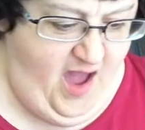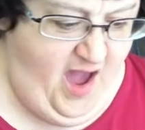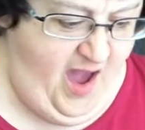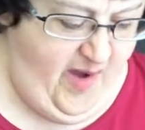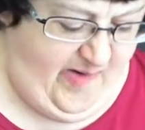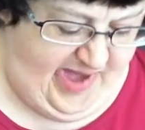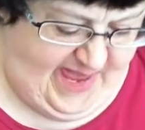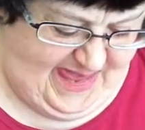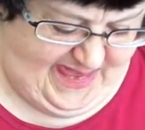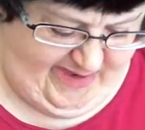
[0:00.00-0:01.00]
Oh my
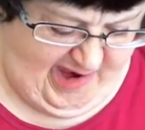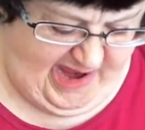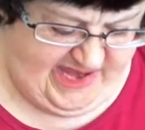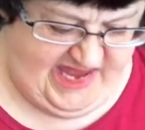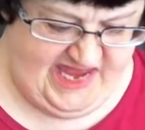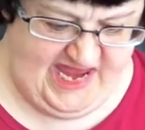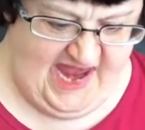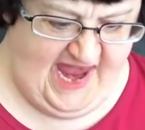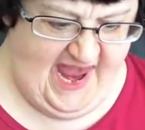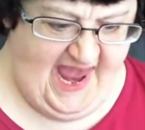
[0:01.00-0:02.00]
goodness gracious.
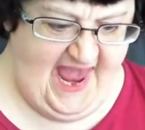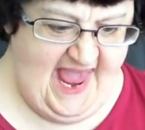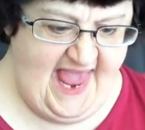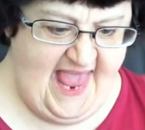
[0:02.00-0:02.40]
Let's